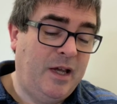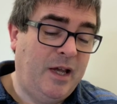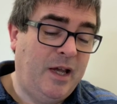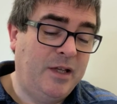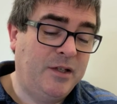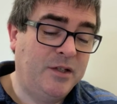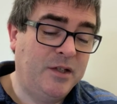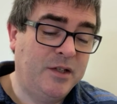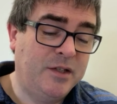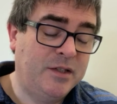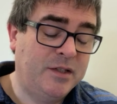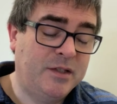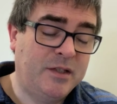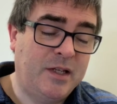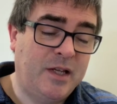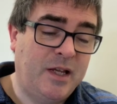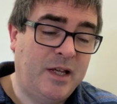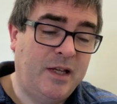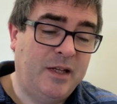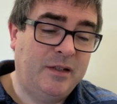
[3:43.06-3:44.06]
It
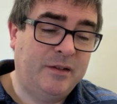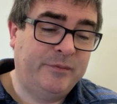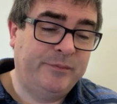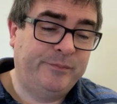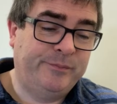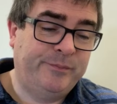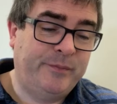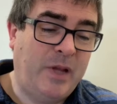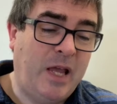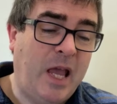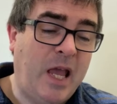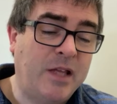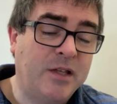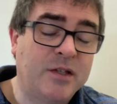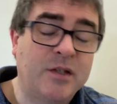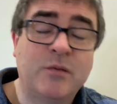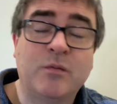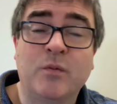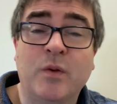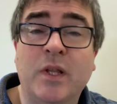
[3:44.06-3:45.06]

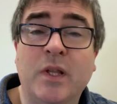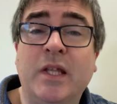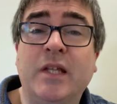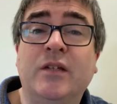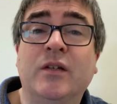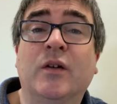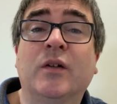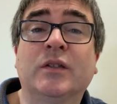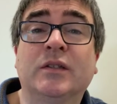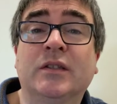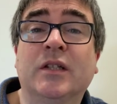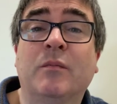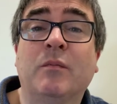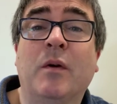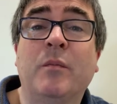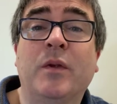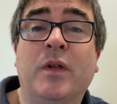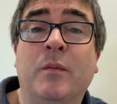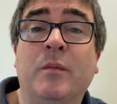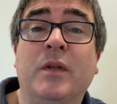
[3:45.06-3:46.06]
just really does sum
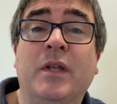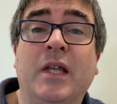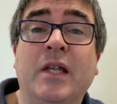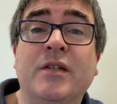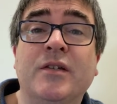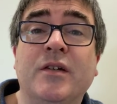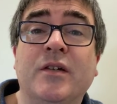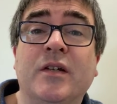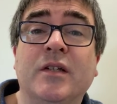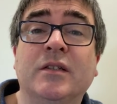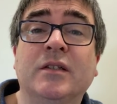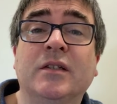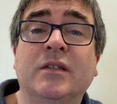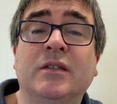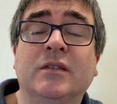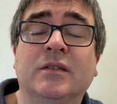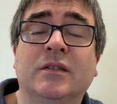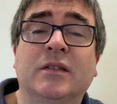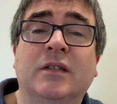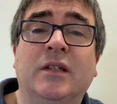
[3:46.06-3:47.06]
up human nature, doesn't
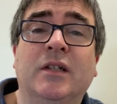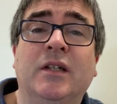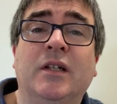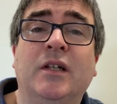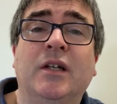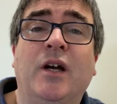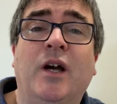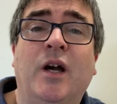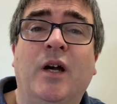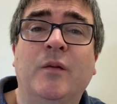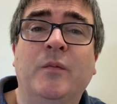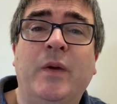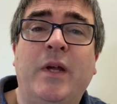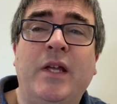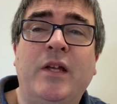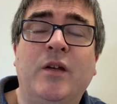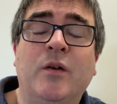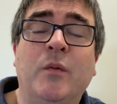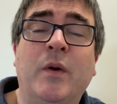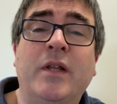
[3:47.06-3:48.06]
it? How
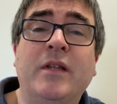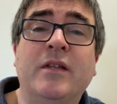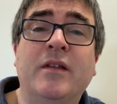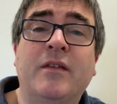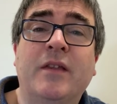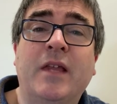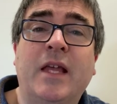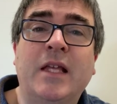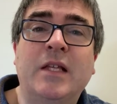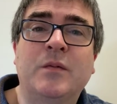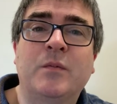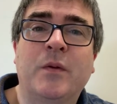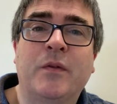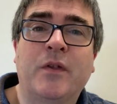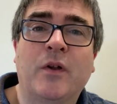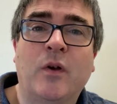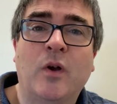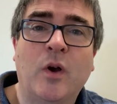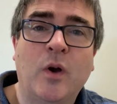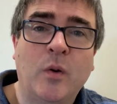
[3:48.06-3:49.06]
we go into things with
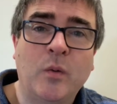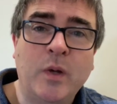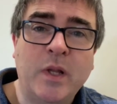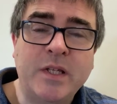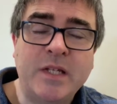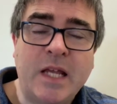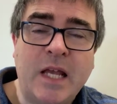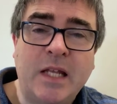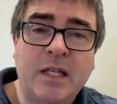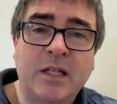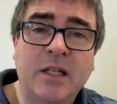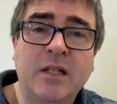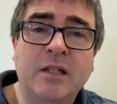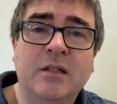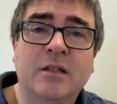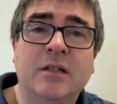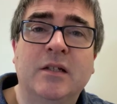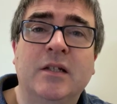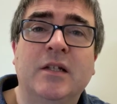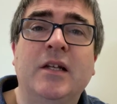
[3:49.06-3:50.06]
our own agenda.
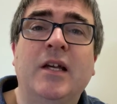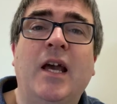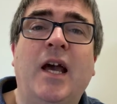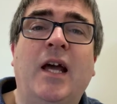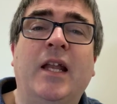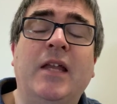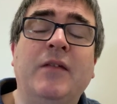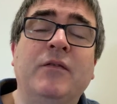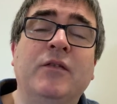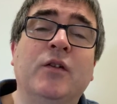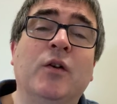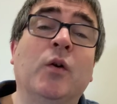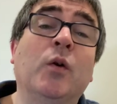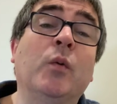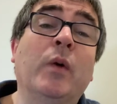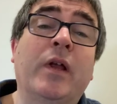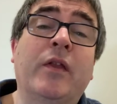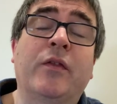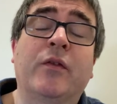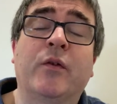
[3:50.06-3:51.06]
And even the whole
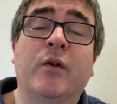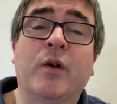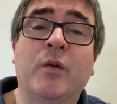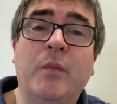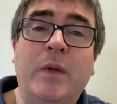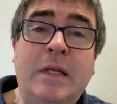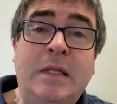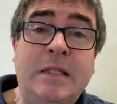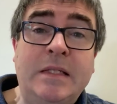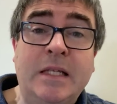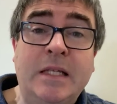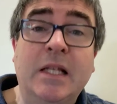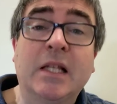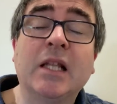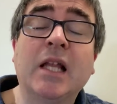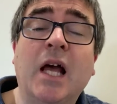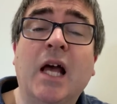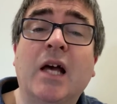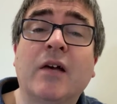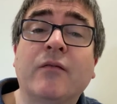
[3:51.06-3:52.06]
way through it, we still
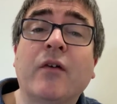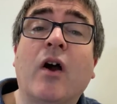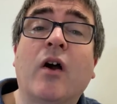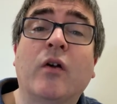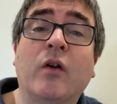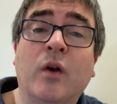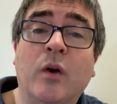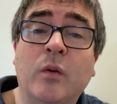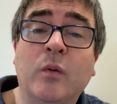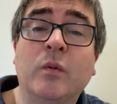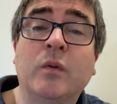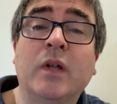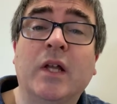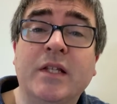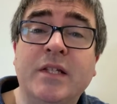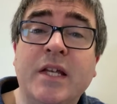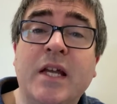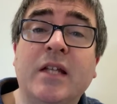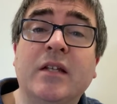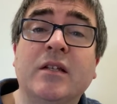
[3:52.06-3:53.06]
have our own
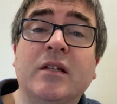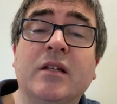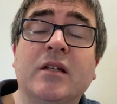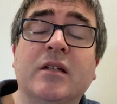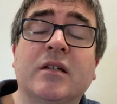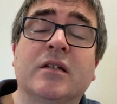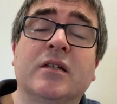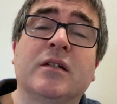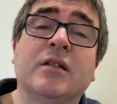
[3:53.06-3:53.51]
agenda.